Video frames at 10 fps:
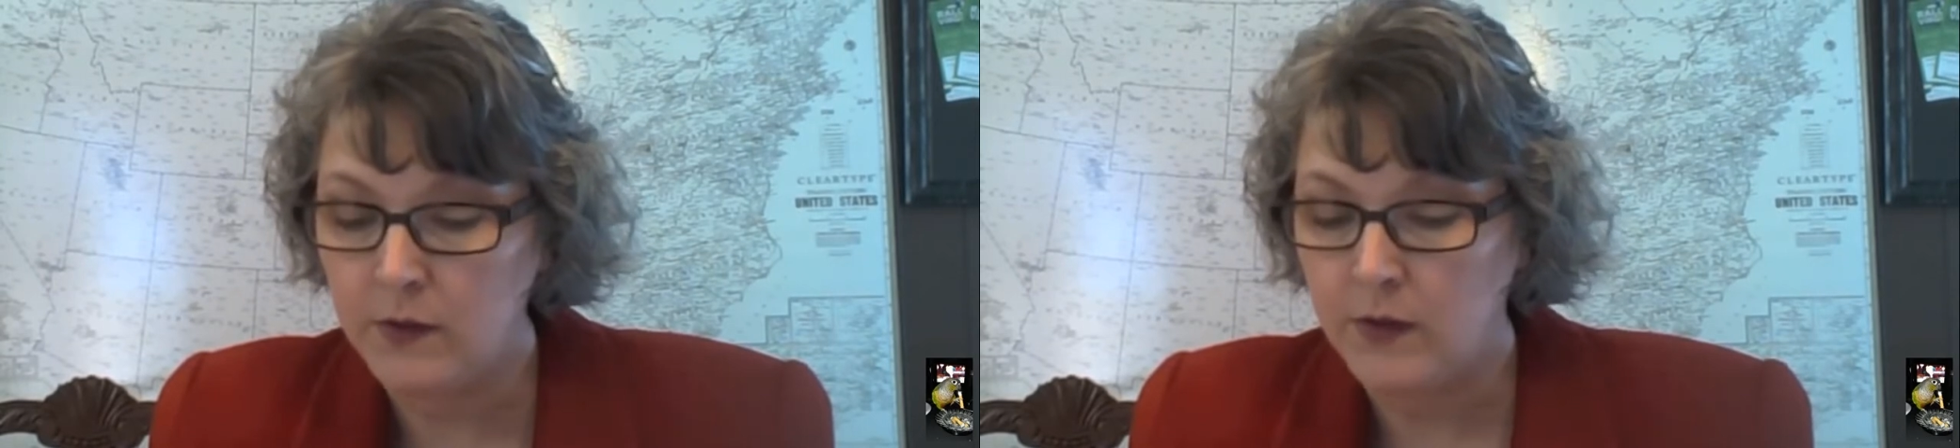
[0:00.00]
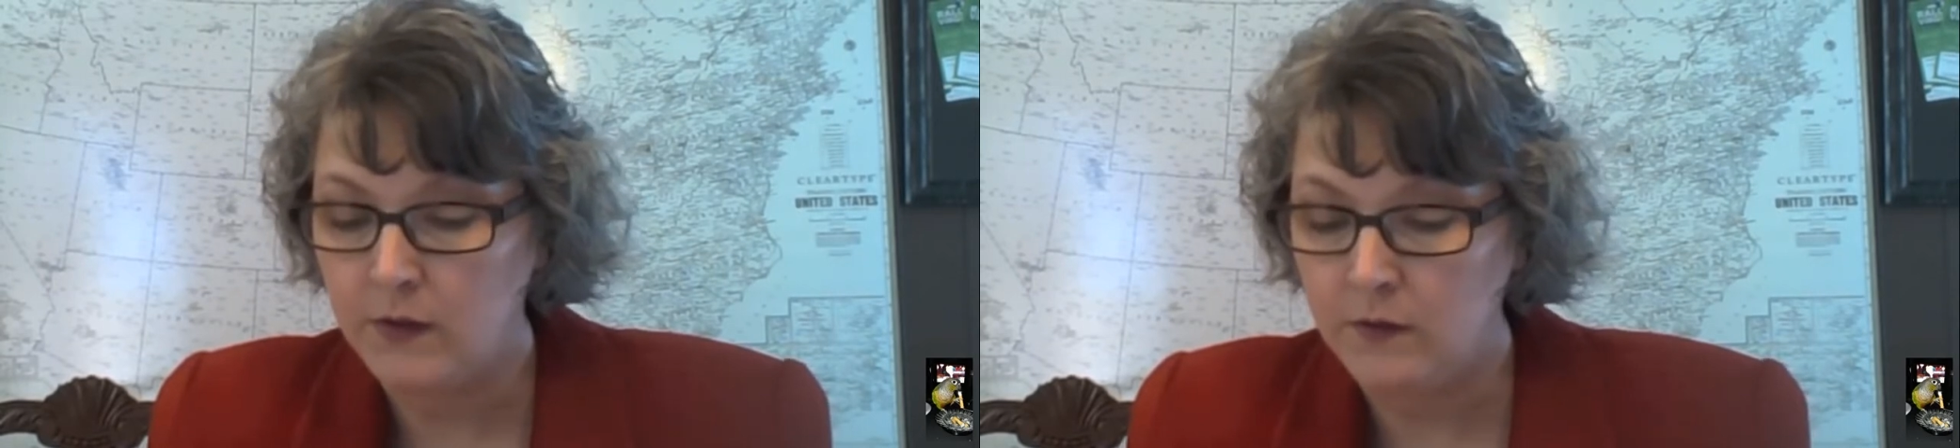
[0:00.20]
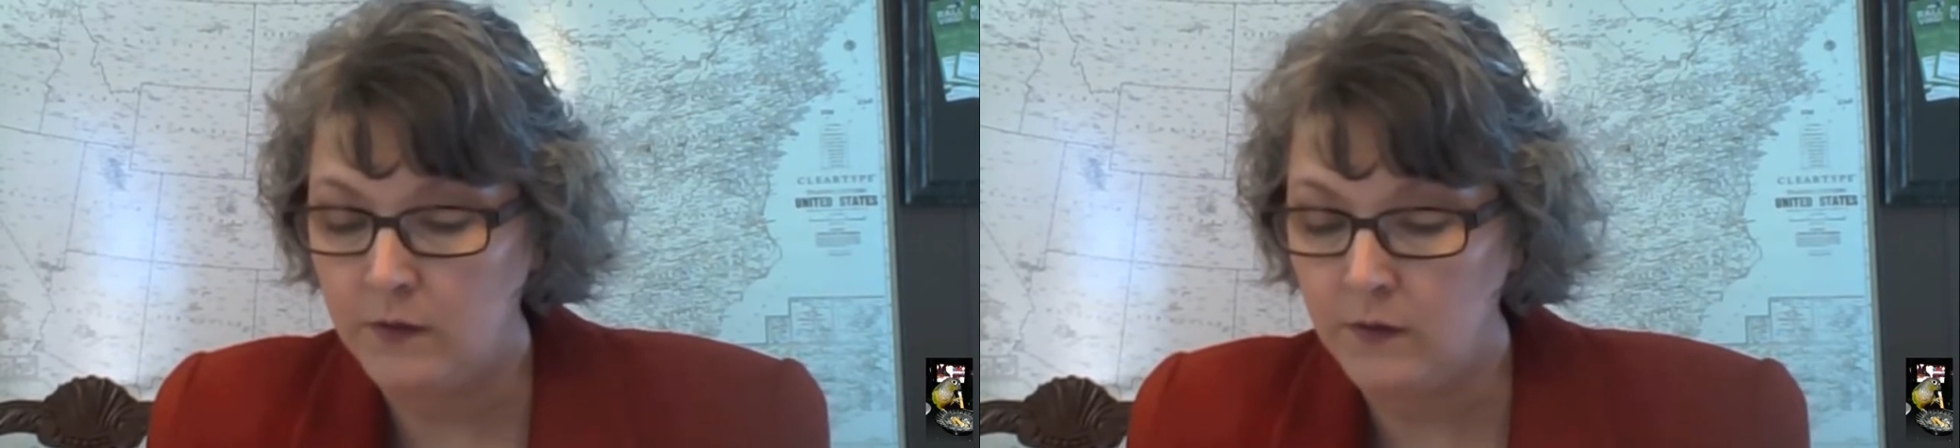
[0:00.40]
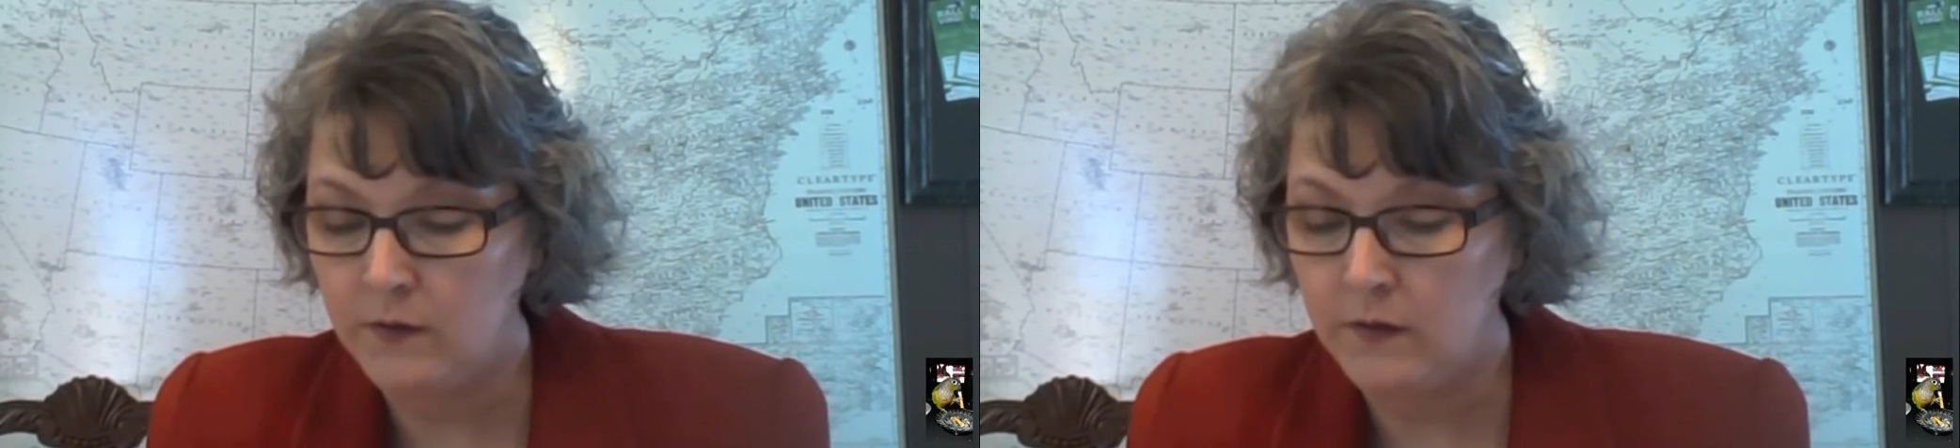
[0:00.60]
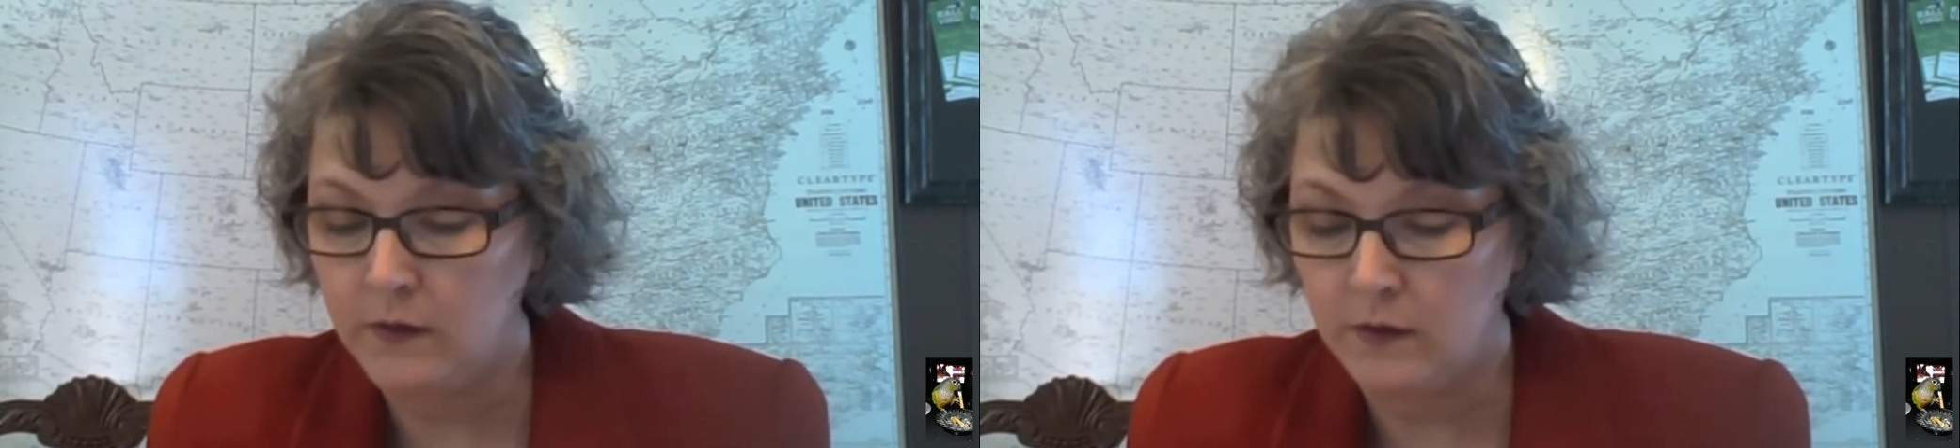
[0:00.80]
due to the
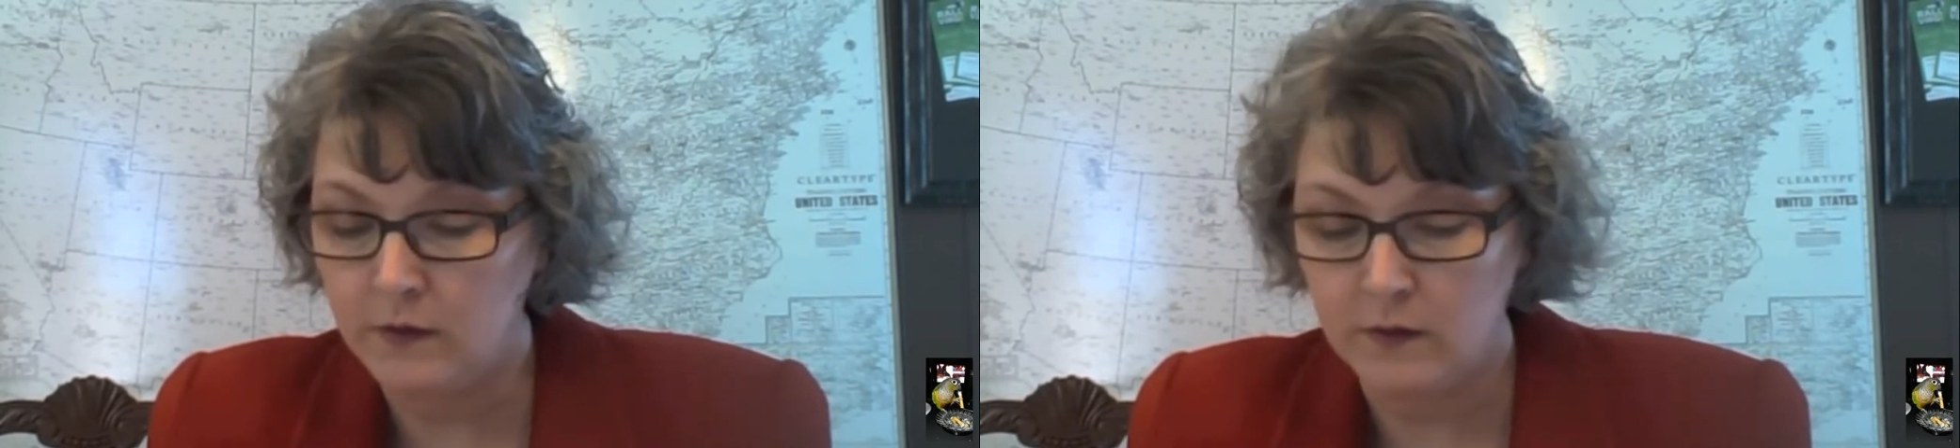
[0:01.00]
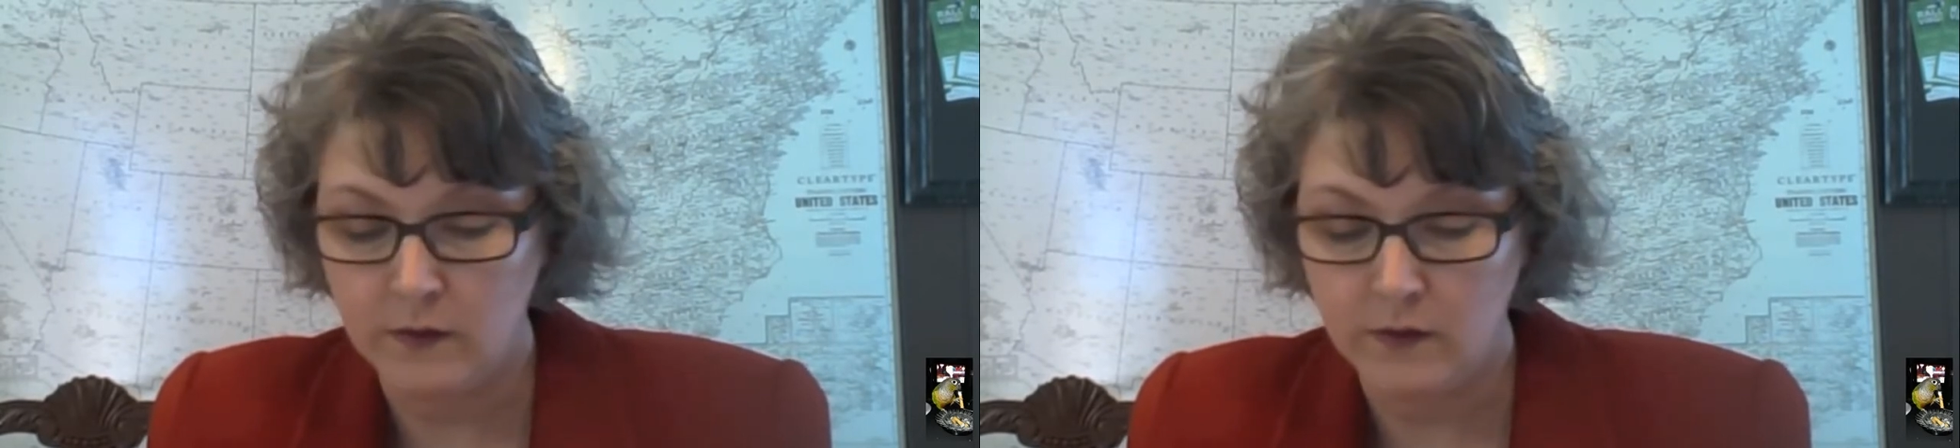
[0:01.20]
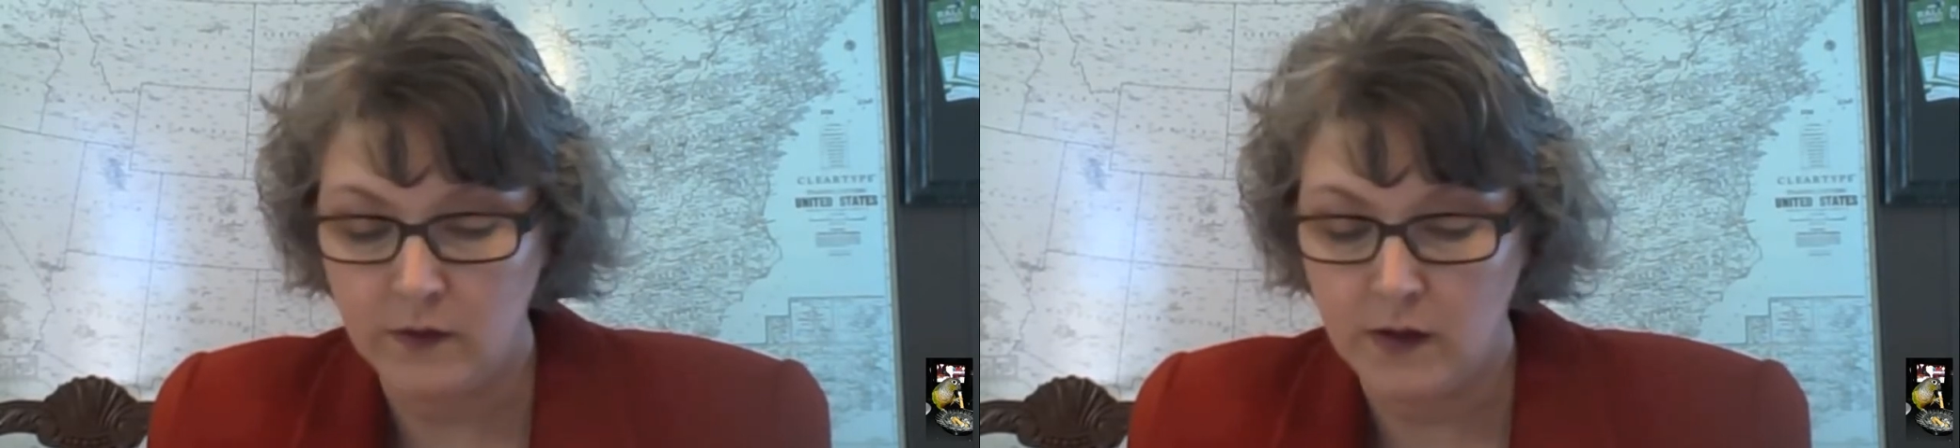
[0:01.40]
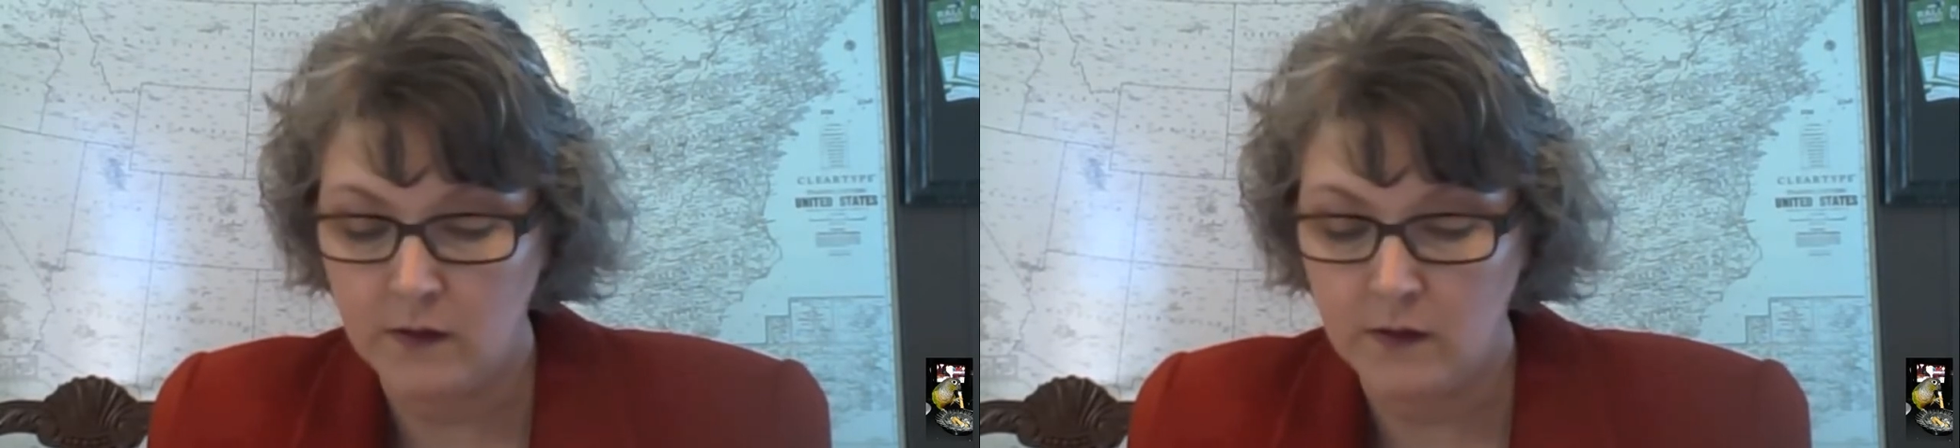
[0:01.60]
ongoing drought and